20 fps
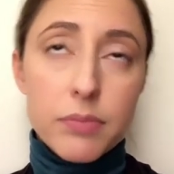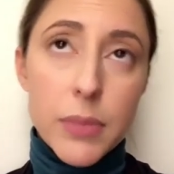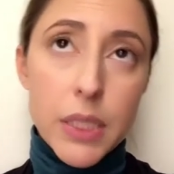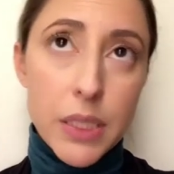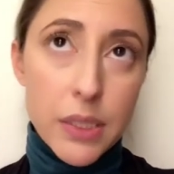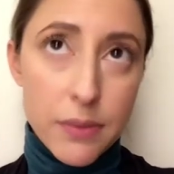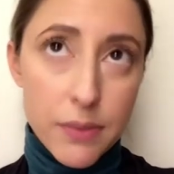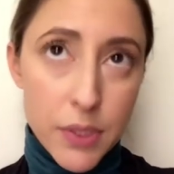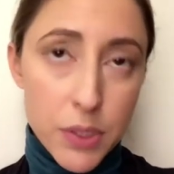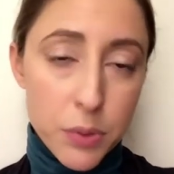
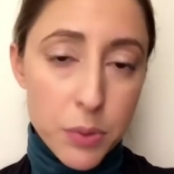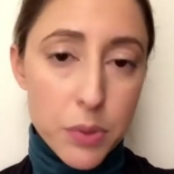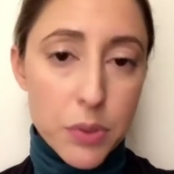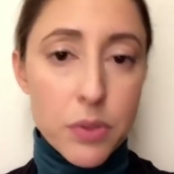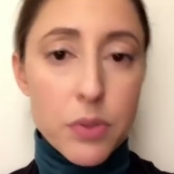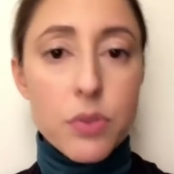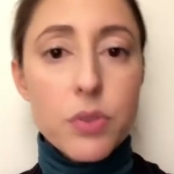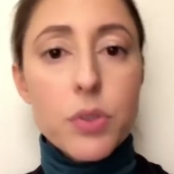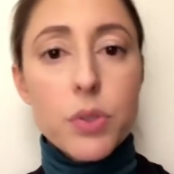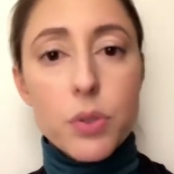
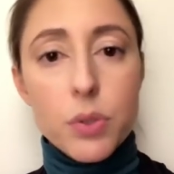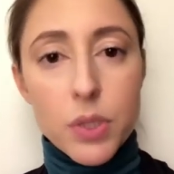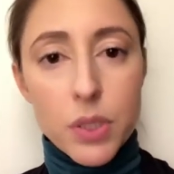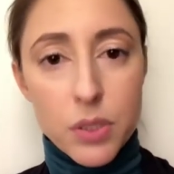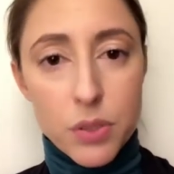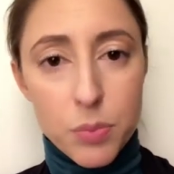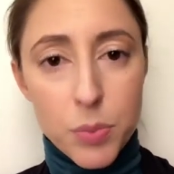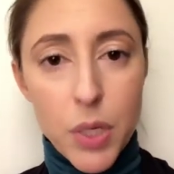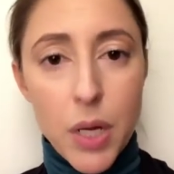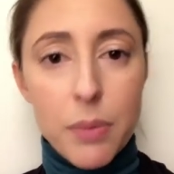individuals,
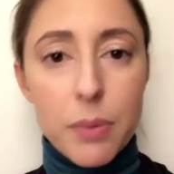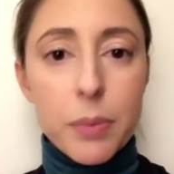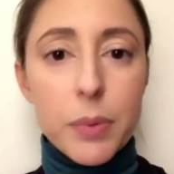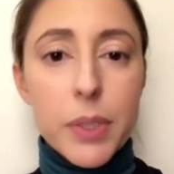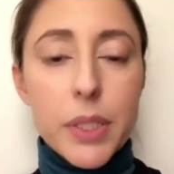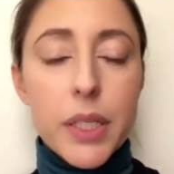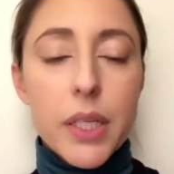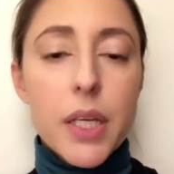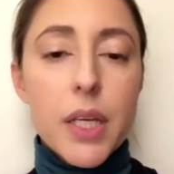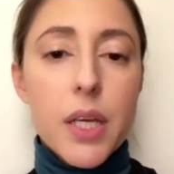students
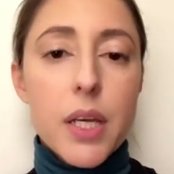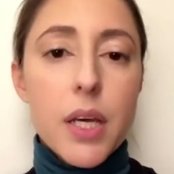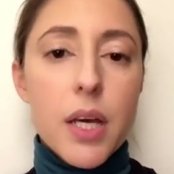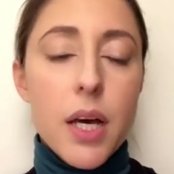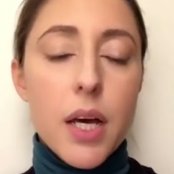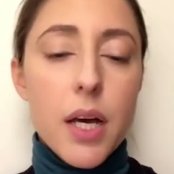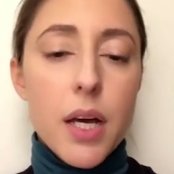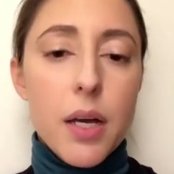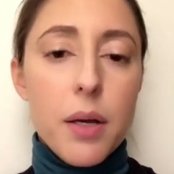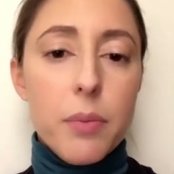probably,
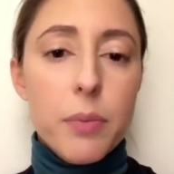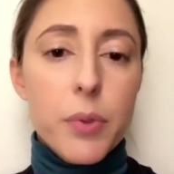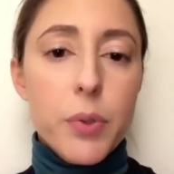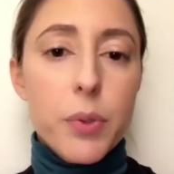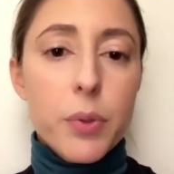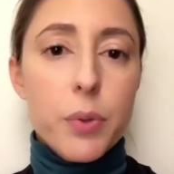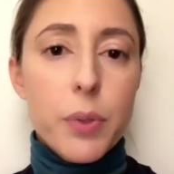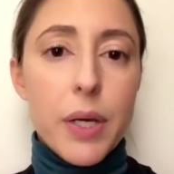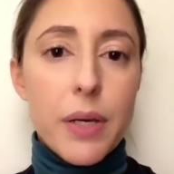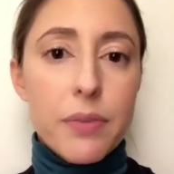
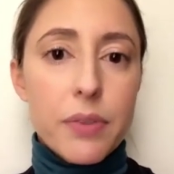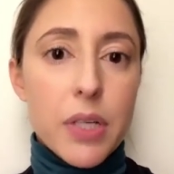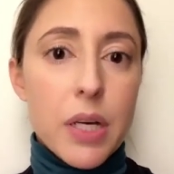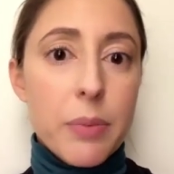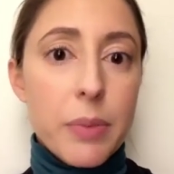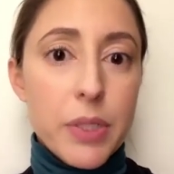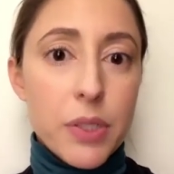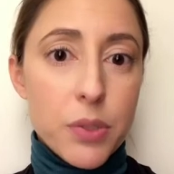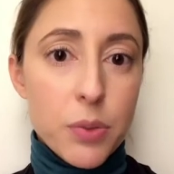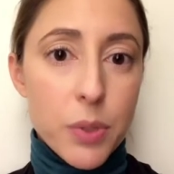who have
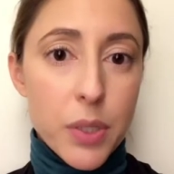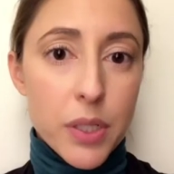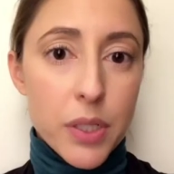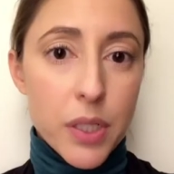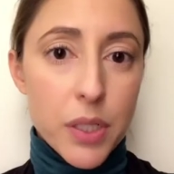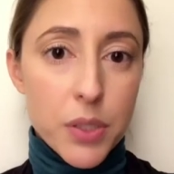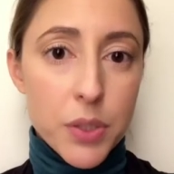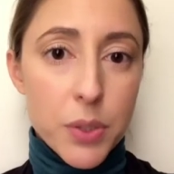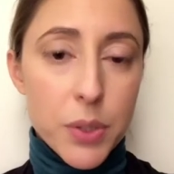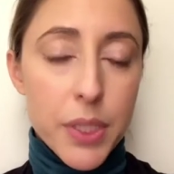come into our
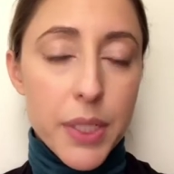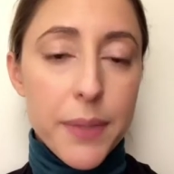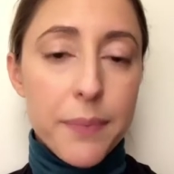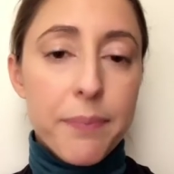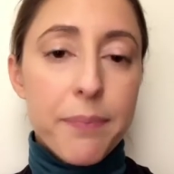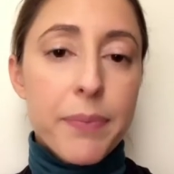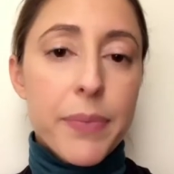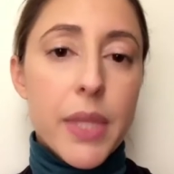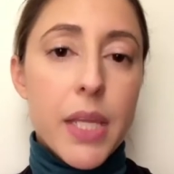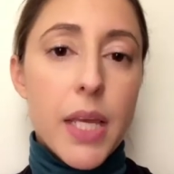country
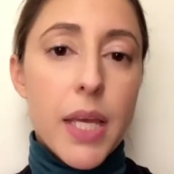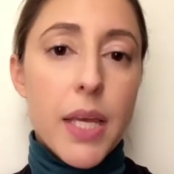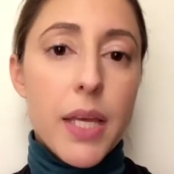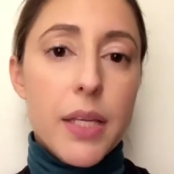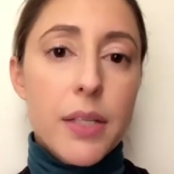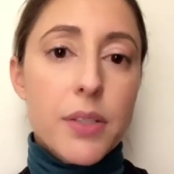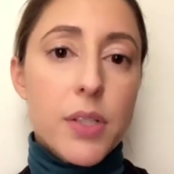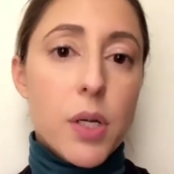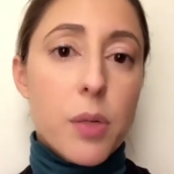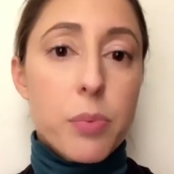
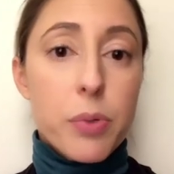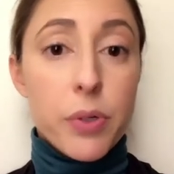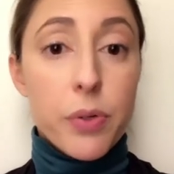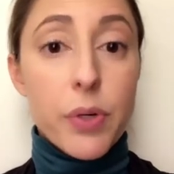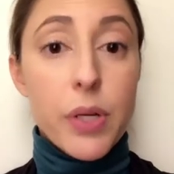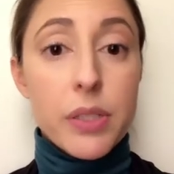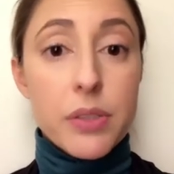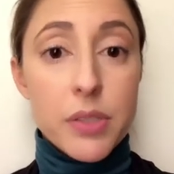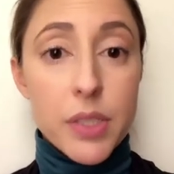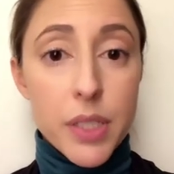and are
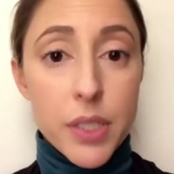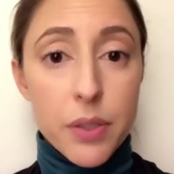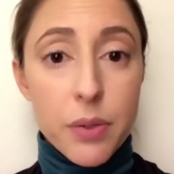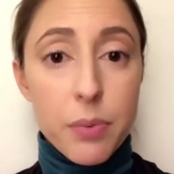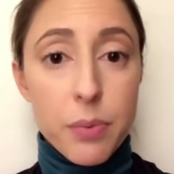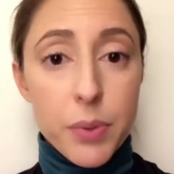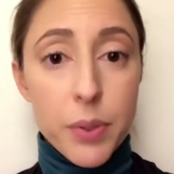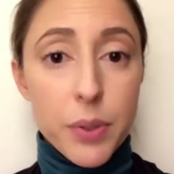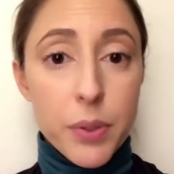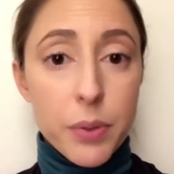progressing
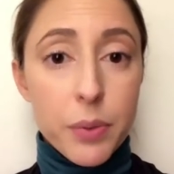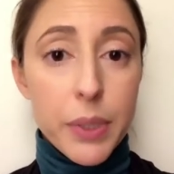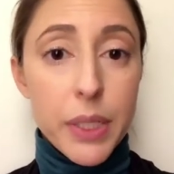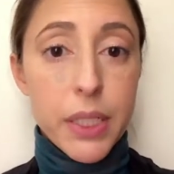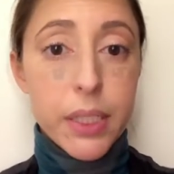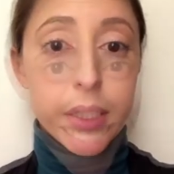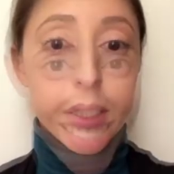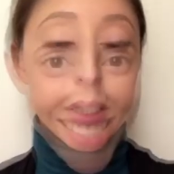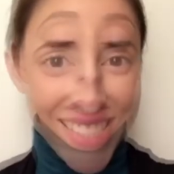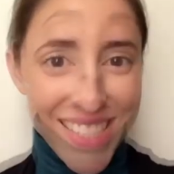through
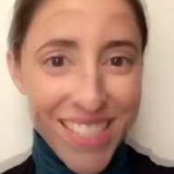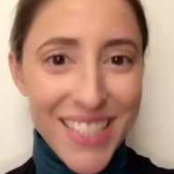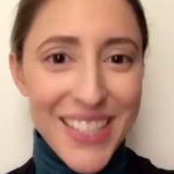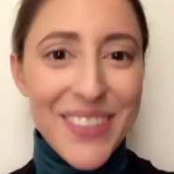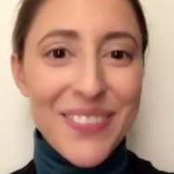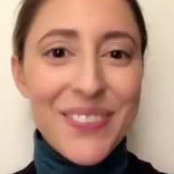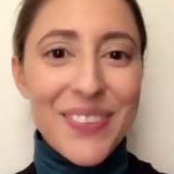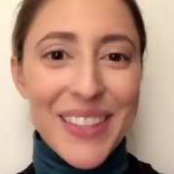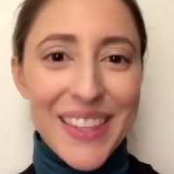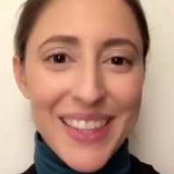English
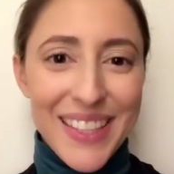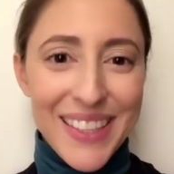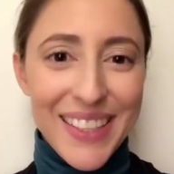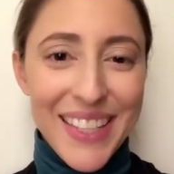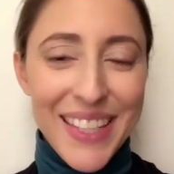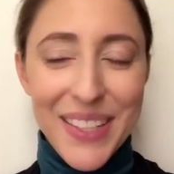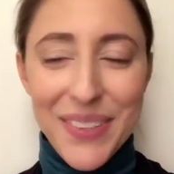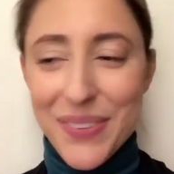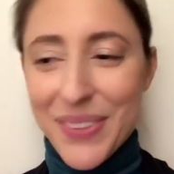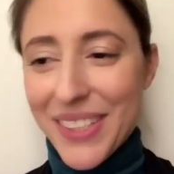with the
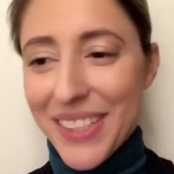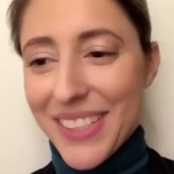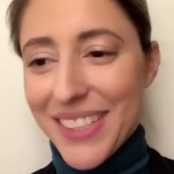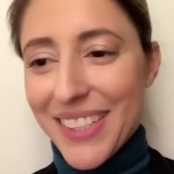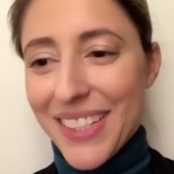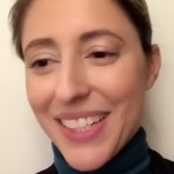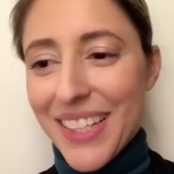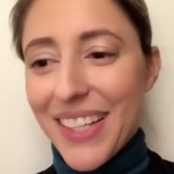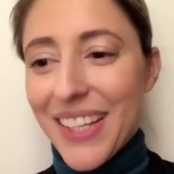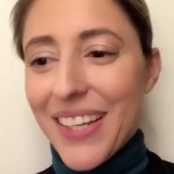language.
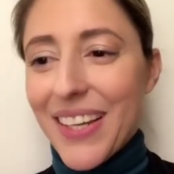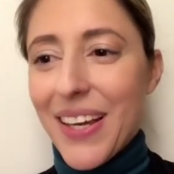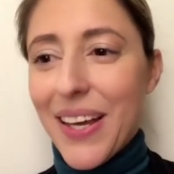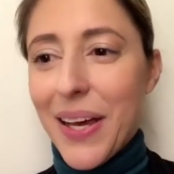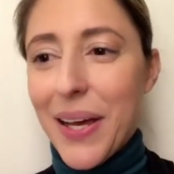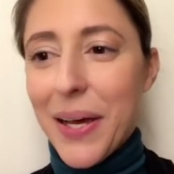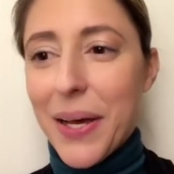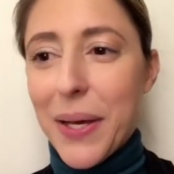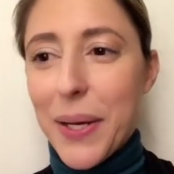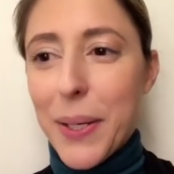
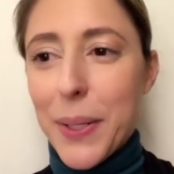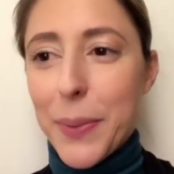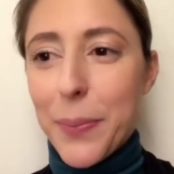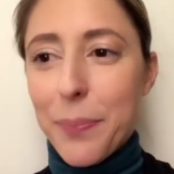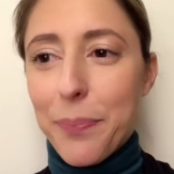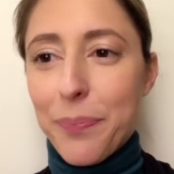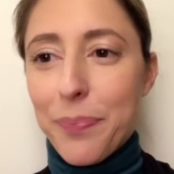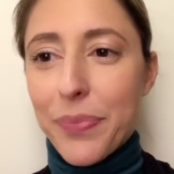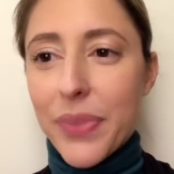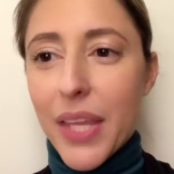
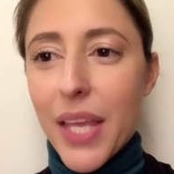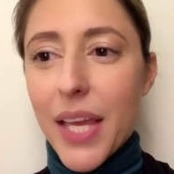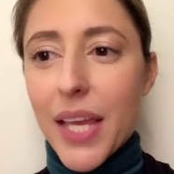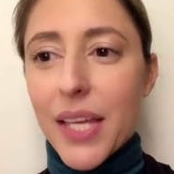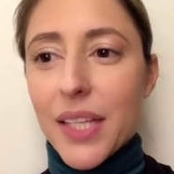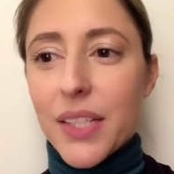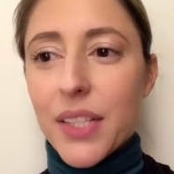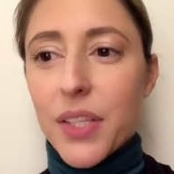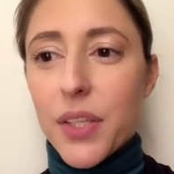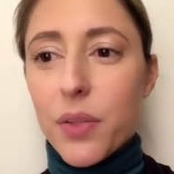
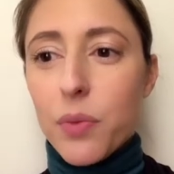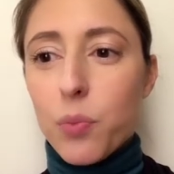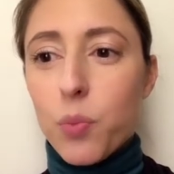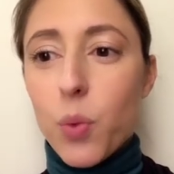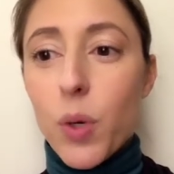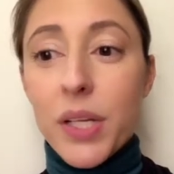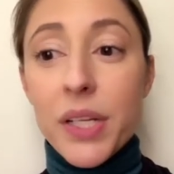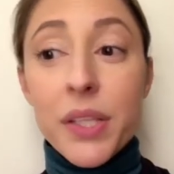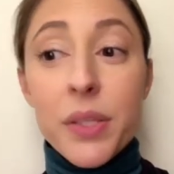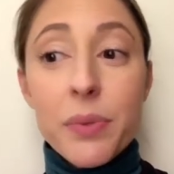And
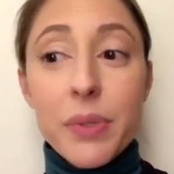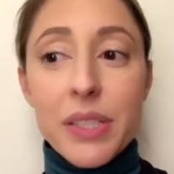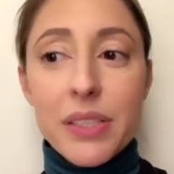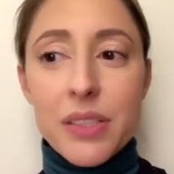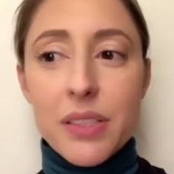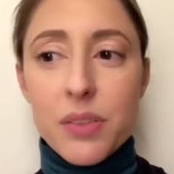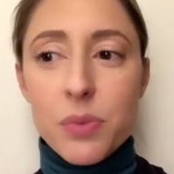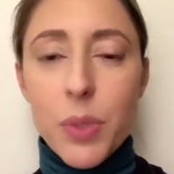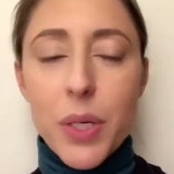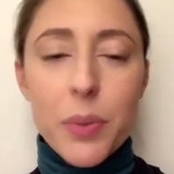one of the
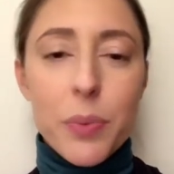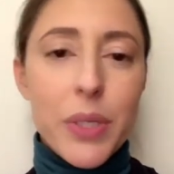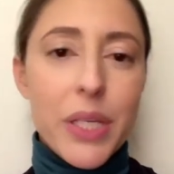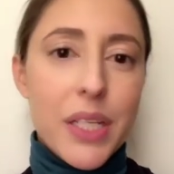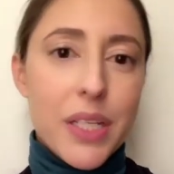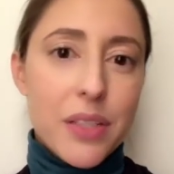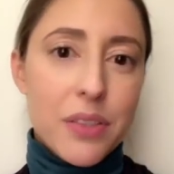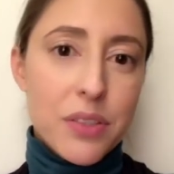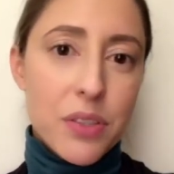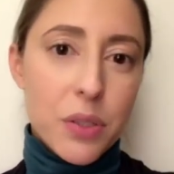reasons why
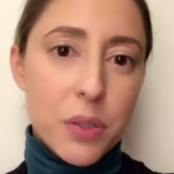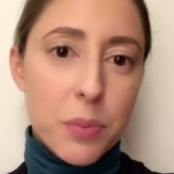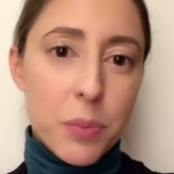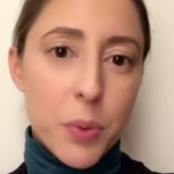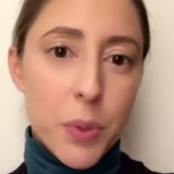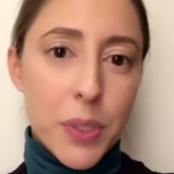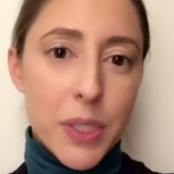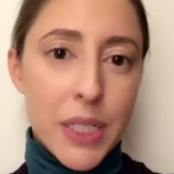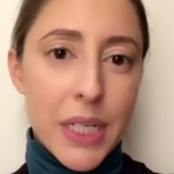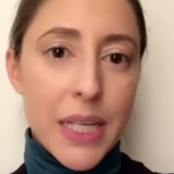WIDA is so
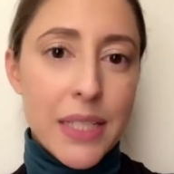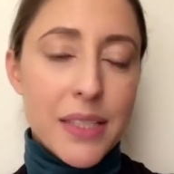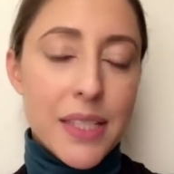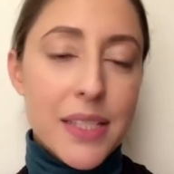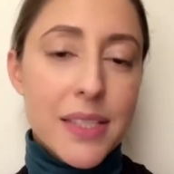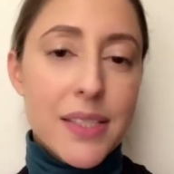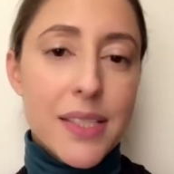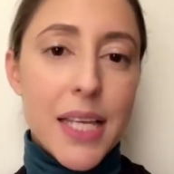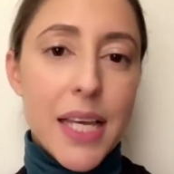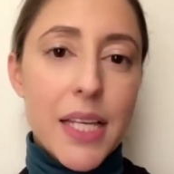important, as I
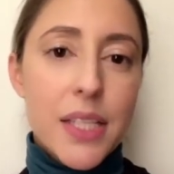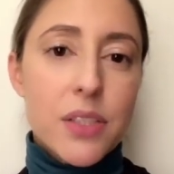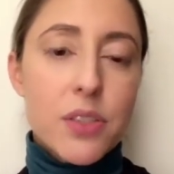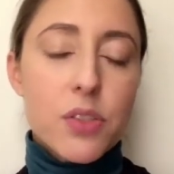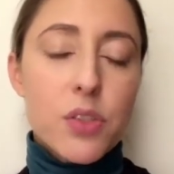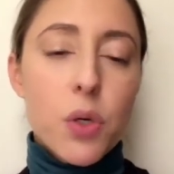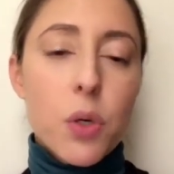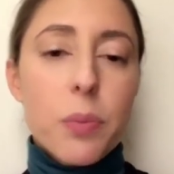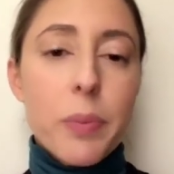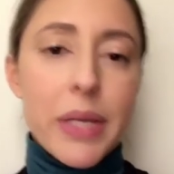said,
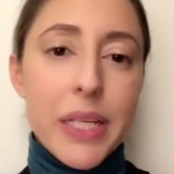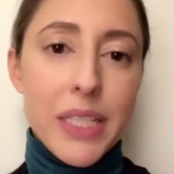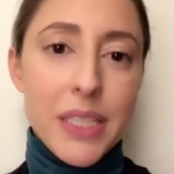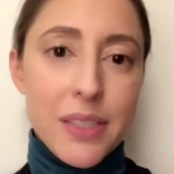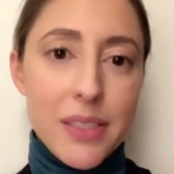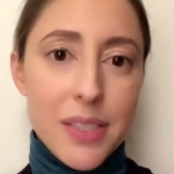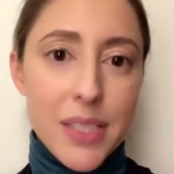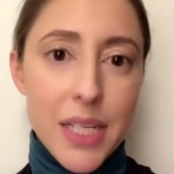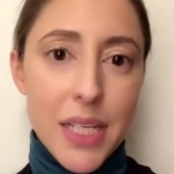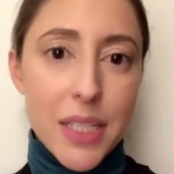so many
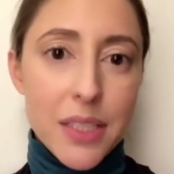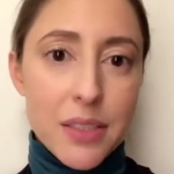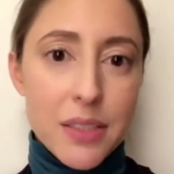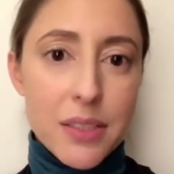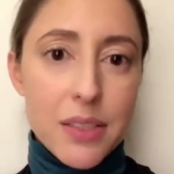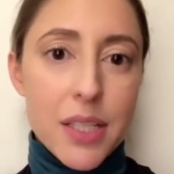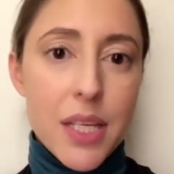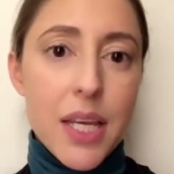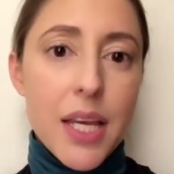states